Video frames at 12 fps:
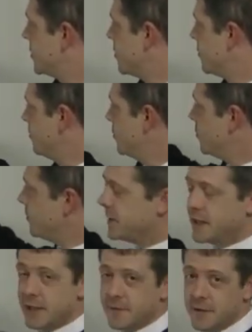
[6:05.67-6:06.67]
don't move
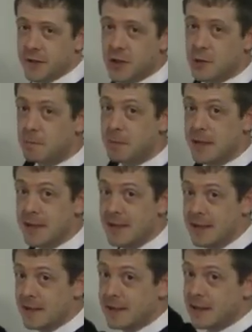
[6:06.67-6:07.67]
at different
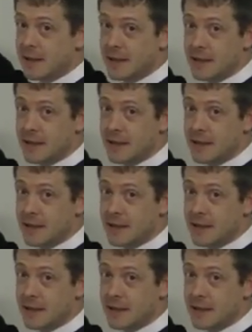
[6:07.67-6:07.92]
speeds.